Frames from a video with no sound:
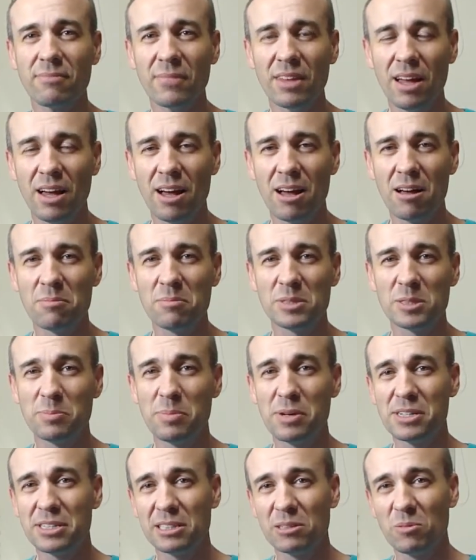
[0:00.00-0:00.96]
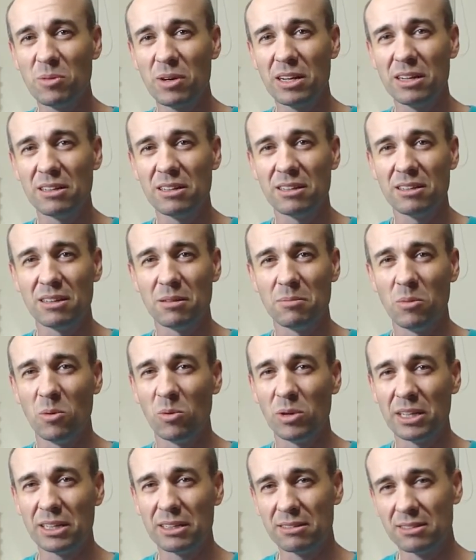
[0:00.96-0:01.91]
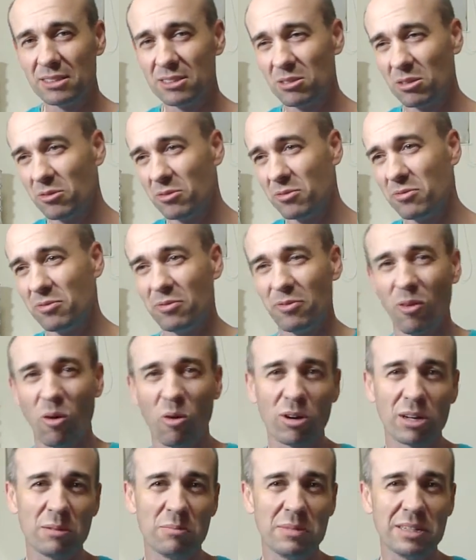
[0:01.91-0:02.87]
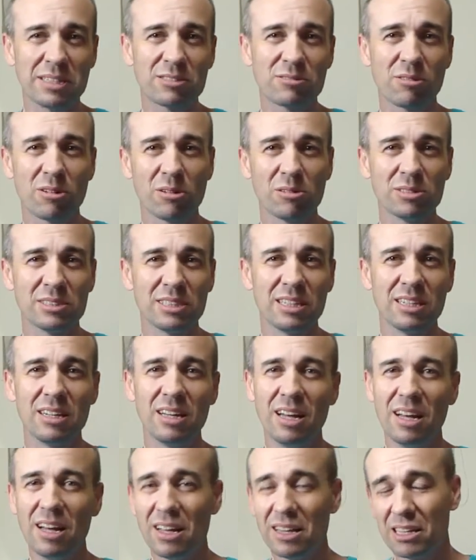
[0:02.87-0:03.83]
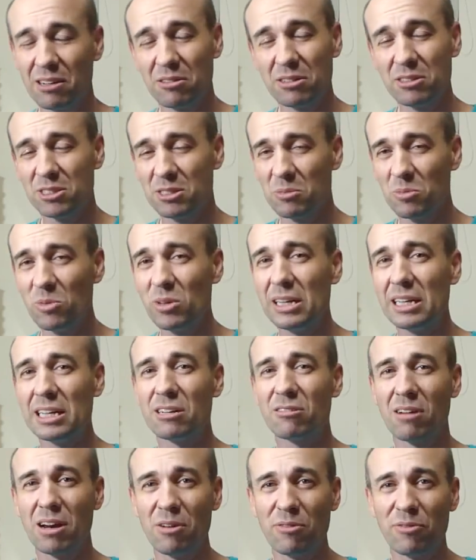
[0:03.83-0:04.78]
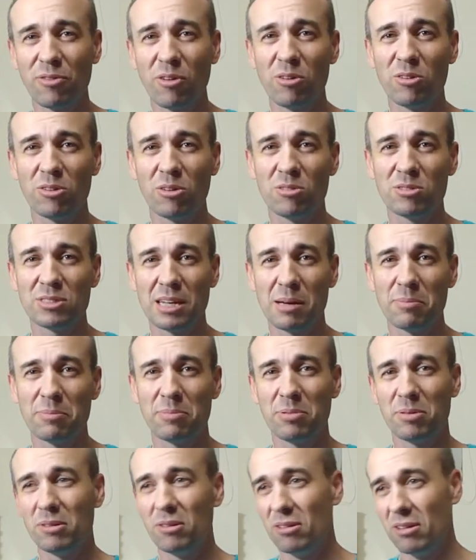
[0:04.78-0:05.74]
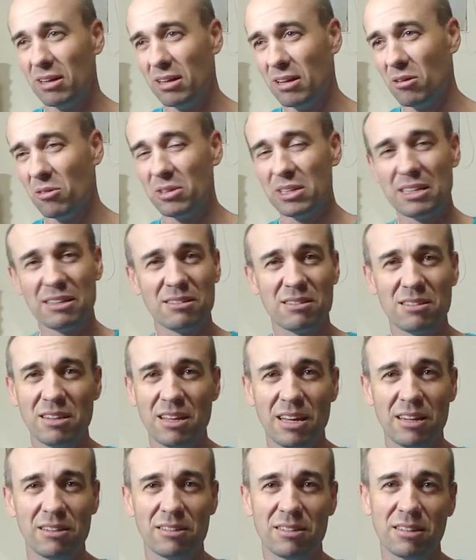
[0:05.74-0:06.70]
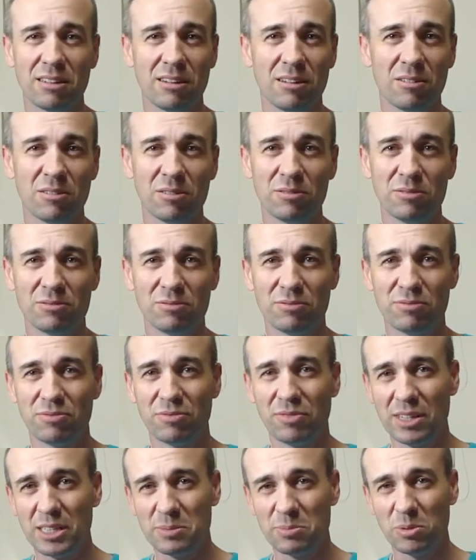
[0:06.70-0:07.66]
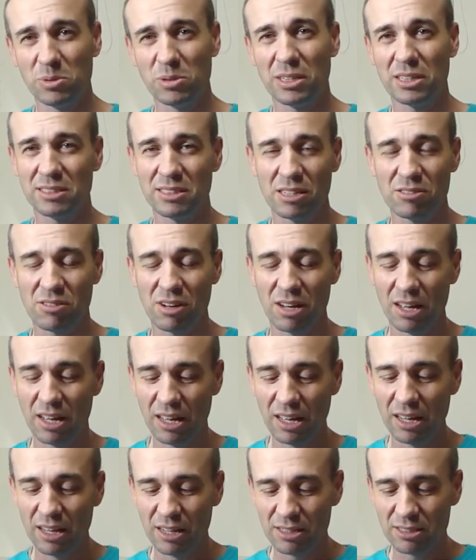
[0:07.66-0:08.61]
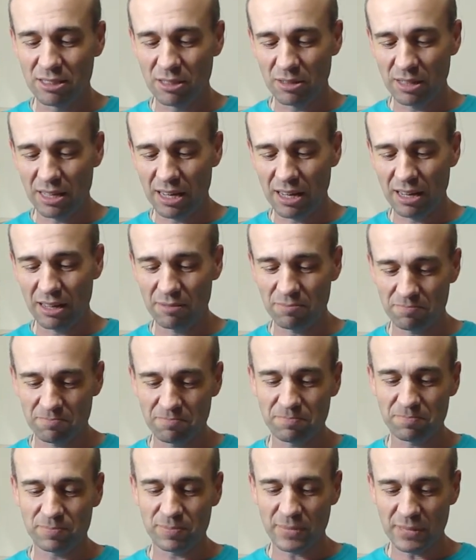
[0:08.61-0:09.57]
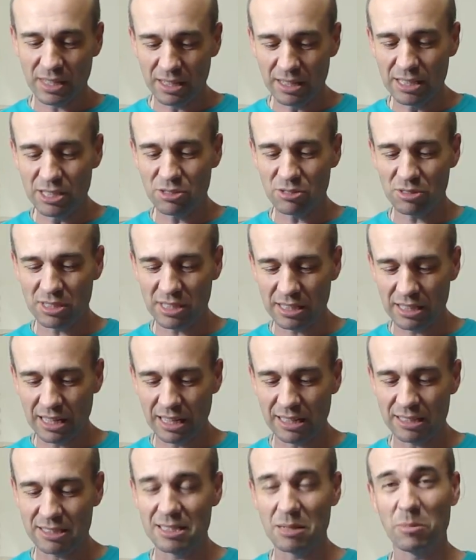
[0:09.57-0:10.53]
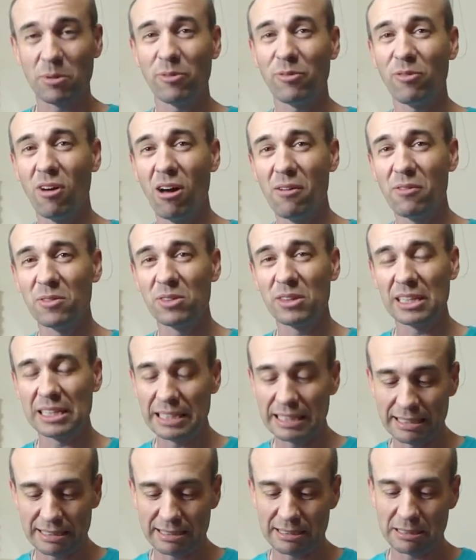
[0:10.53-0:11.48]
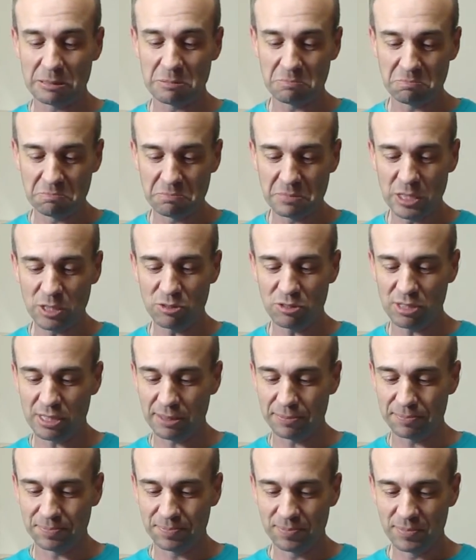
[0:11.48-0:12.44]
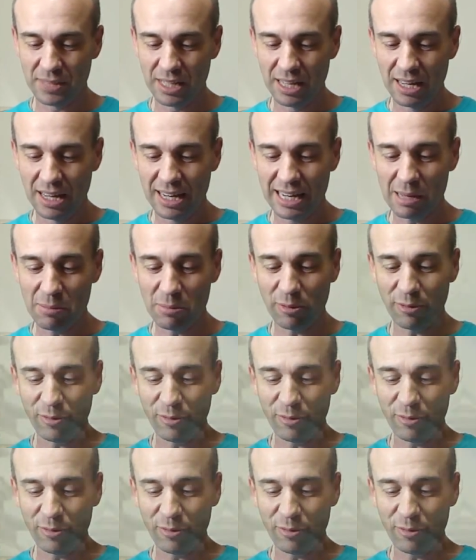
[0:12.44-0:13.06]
especially when the morning sort of fog and mist rolls in. There are some really great photos up on the internet, on Facebook, etc. So yeah, interesting that it's number 5 on the list. Interesting. Number